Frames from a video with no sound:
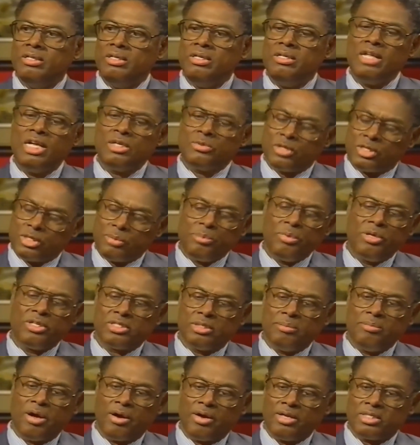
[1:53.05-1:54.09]
And that's what the book's
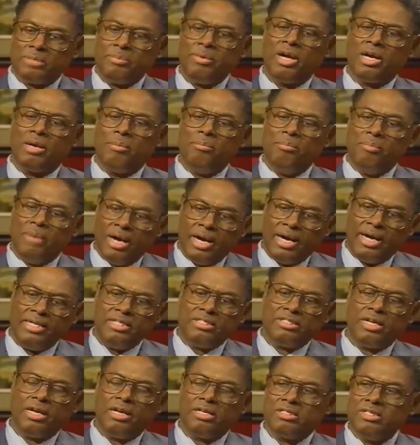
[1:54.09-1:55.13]
about. It's about a mindset.